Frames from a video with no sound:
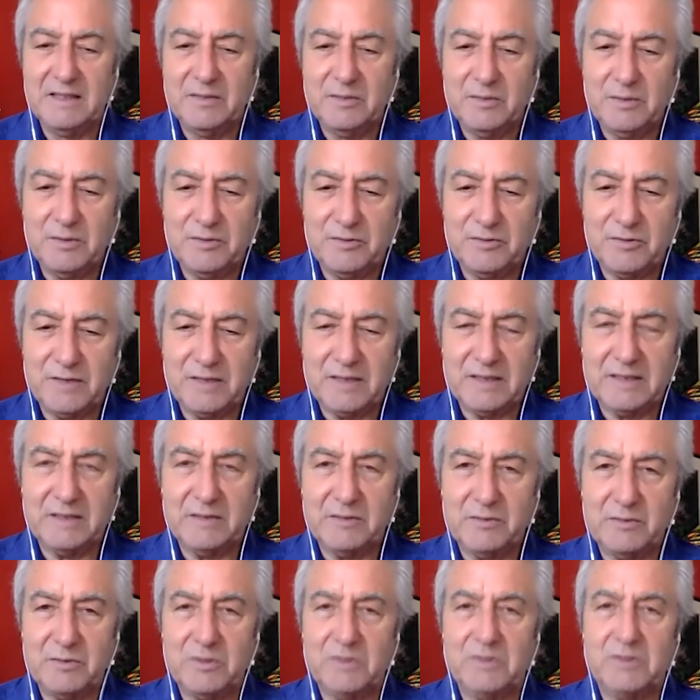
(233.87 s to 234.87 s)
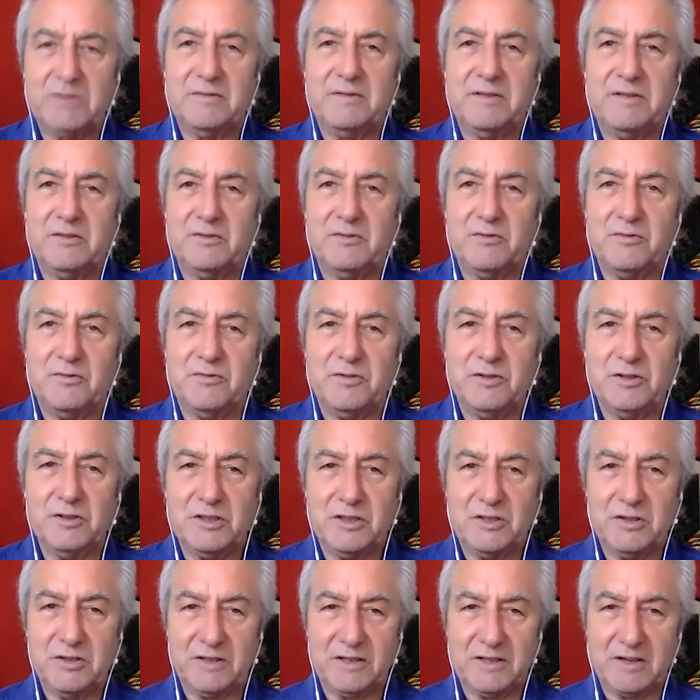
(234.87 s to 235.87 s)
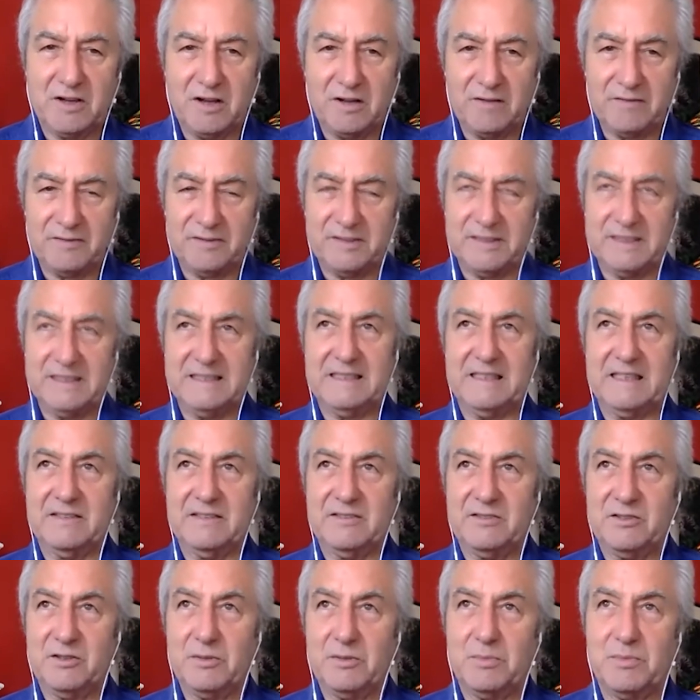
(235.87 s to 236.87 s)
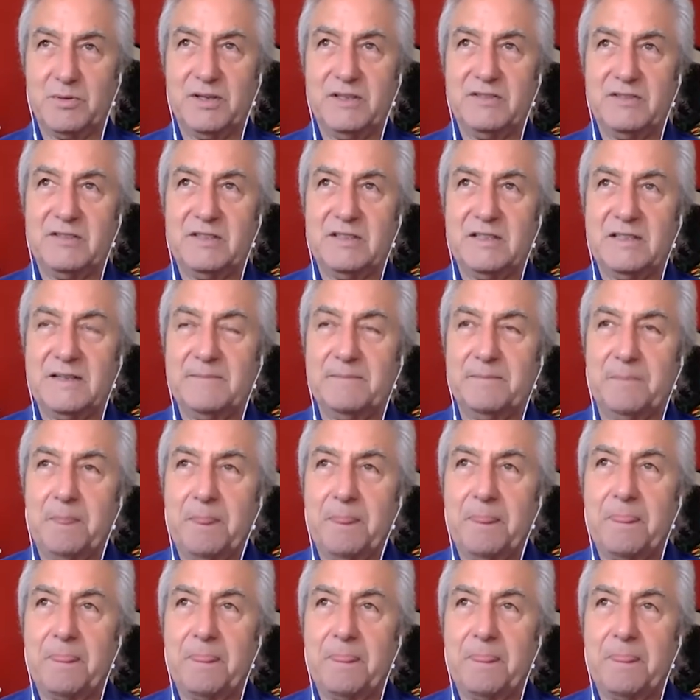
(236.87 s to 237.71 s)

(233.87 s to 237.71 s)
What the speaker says: when Franklin Roosevelt first took office as president,